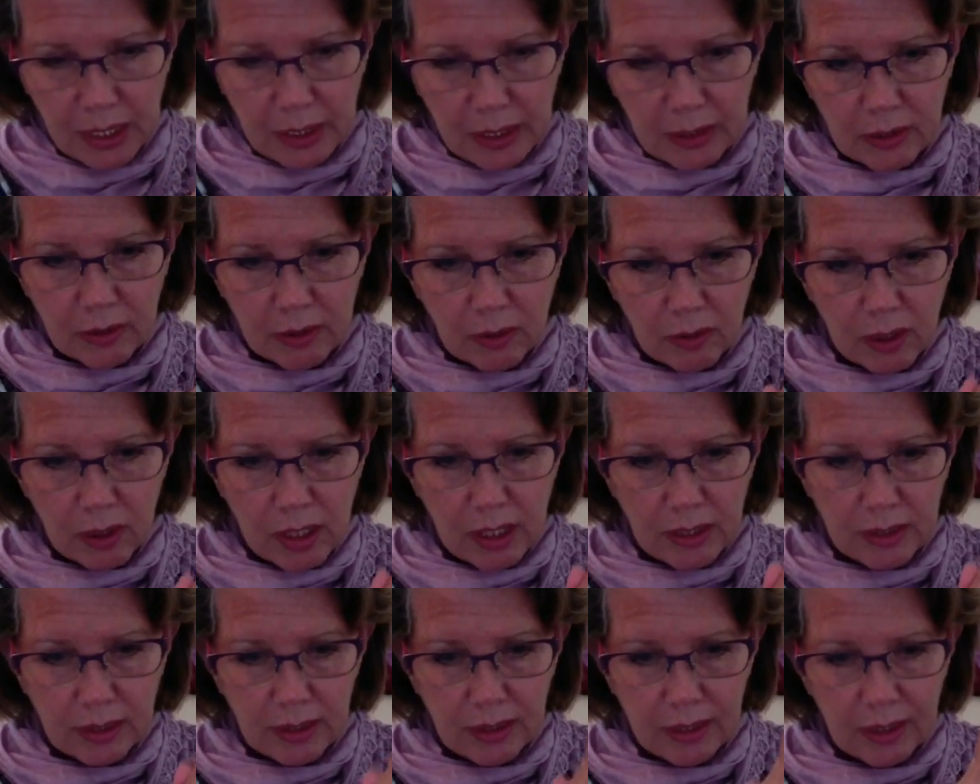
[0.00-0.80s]
So
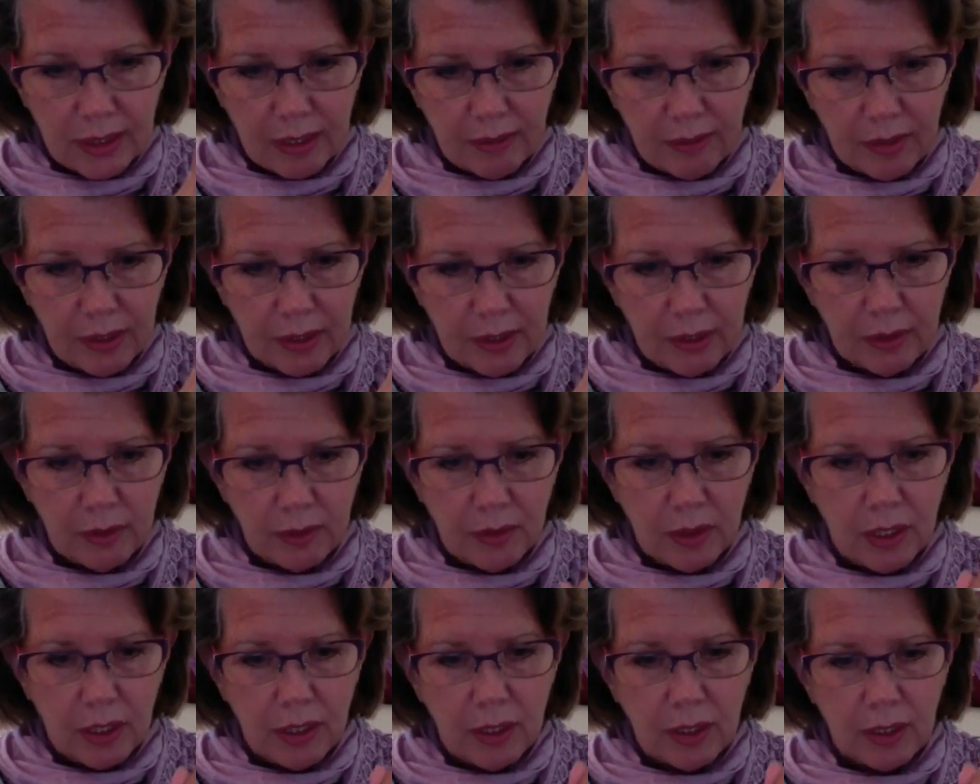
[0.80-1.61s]
lung 7,
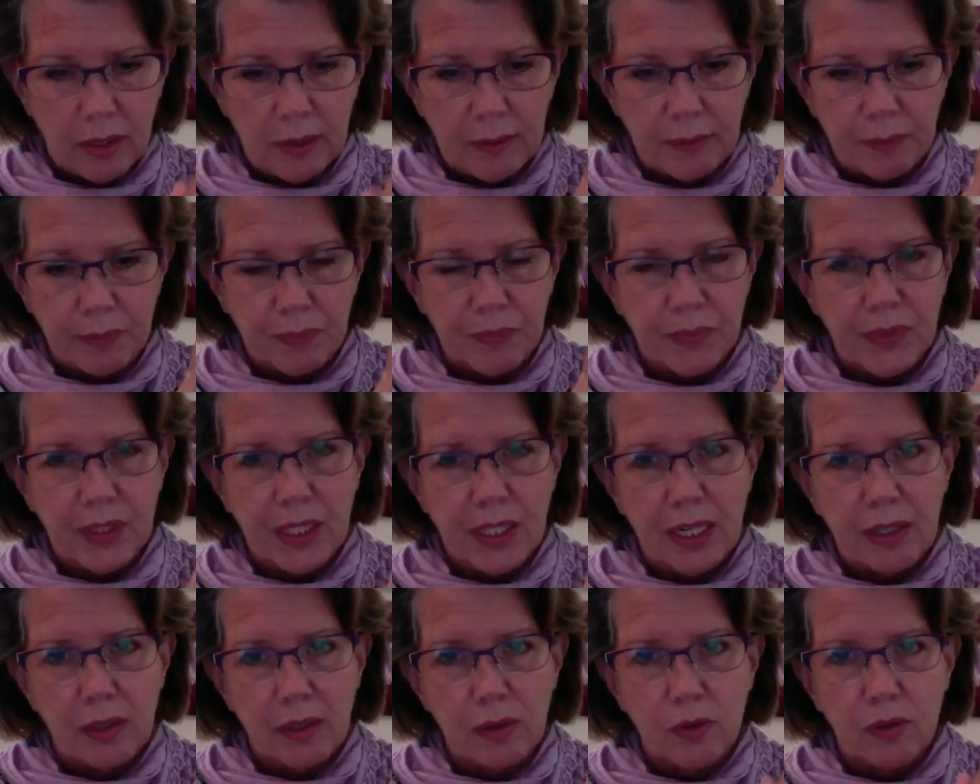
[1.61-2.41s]

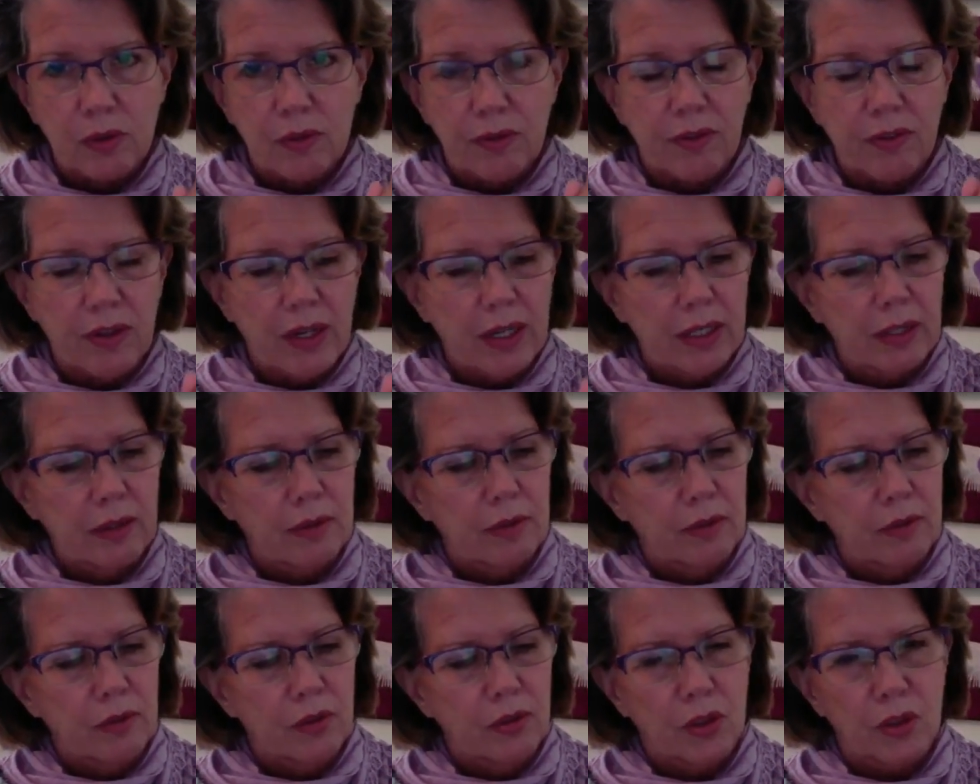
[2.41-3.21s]
narrow
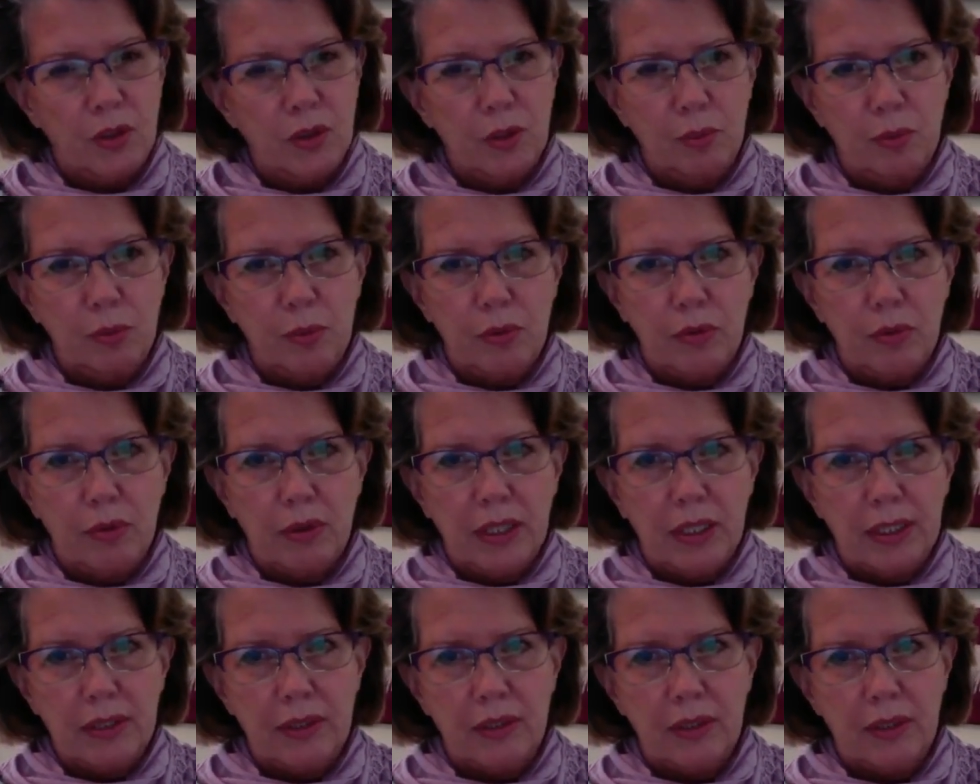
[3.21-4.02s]
defile. Just
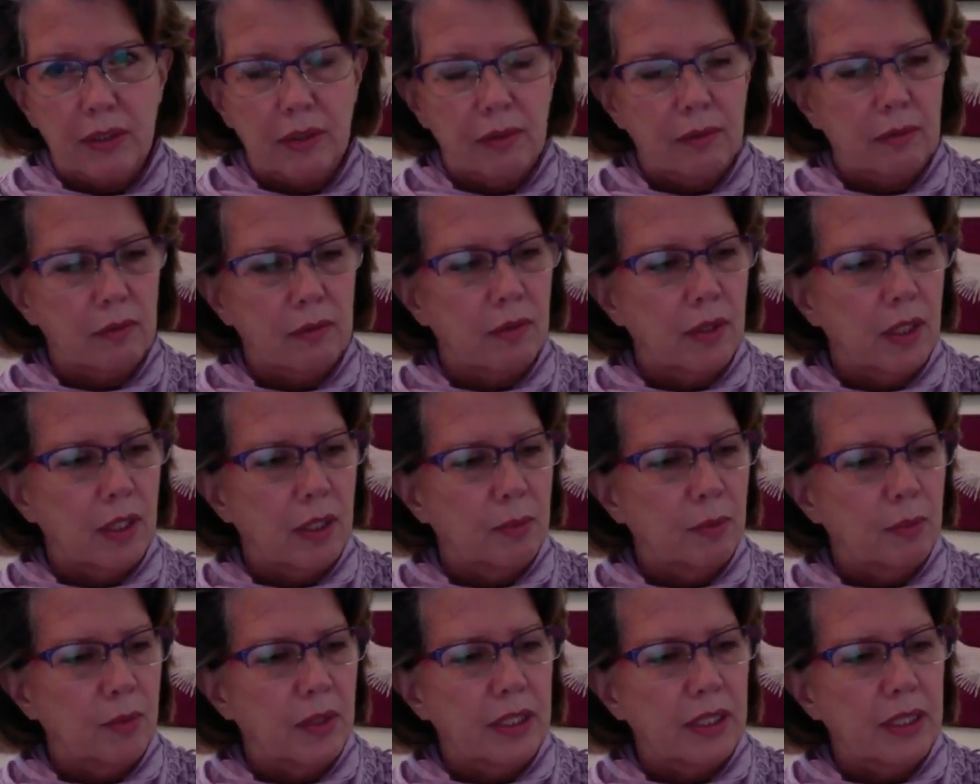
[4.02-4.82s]
press and
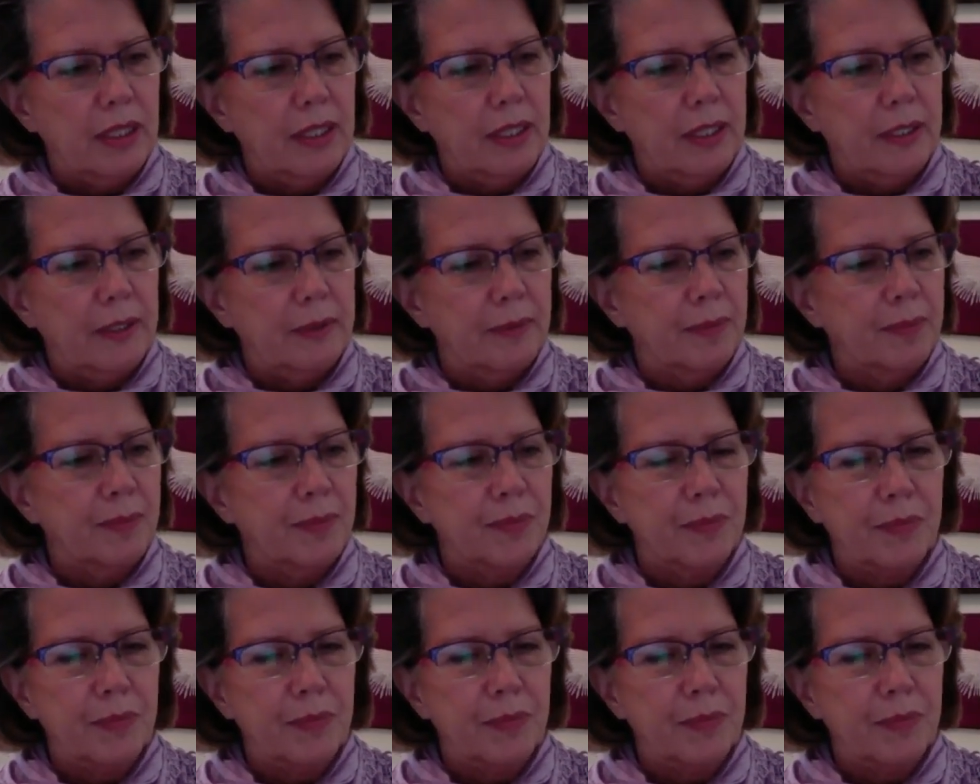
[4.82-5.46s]
rub right there.